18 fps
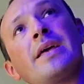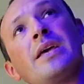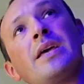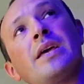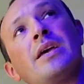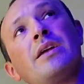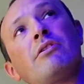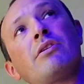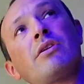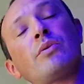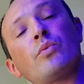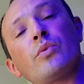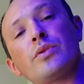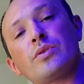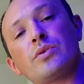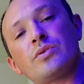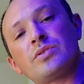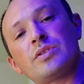it already
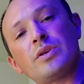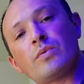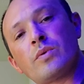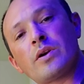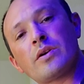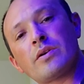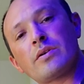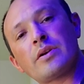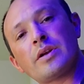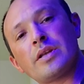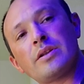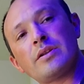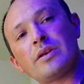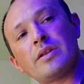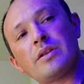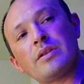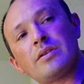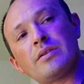went through seawater
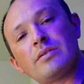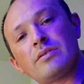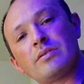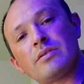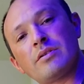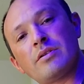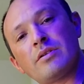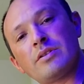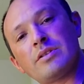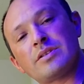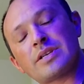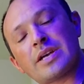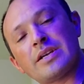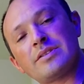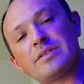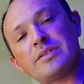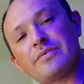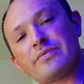and all these
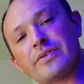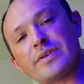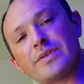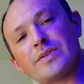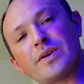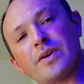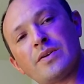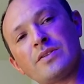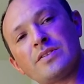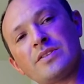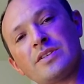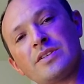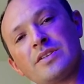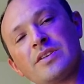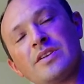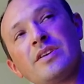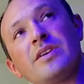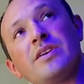kinds of different salts, and
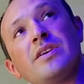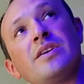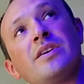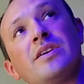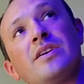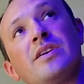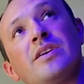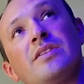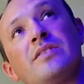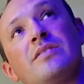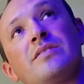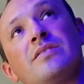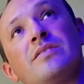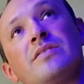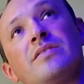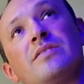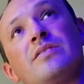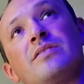
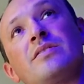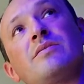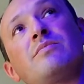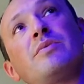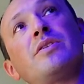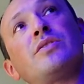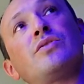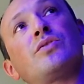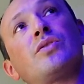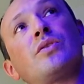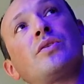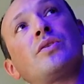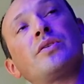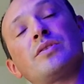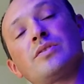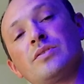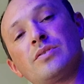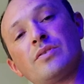it's been so
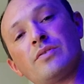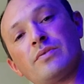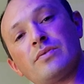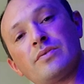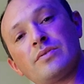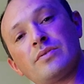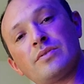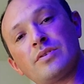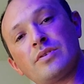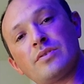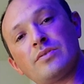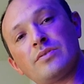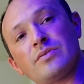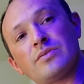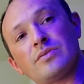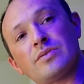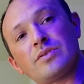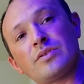good. So
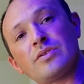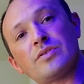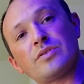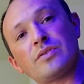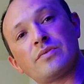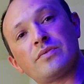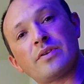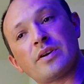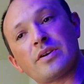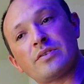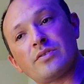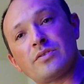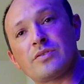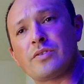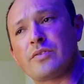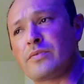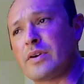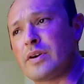so good so far. Or
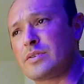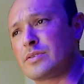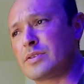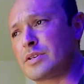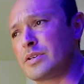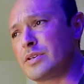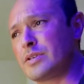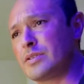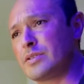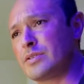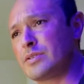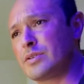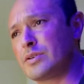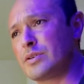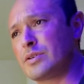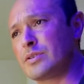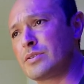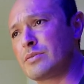so far so good. So
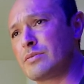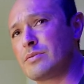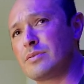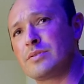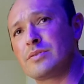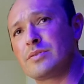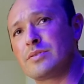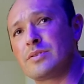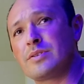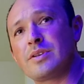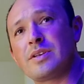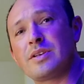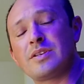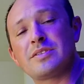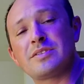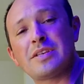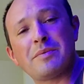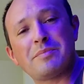good.
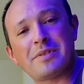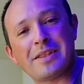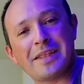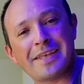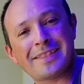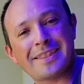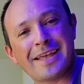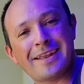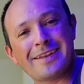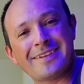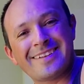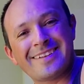Something like that.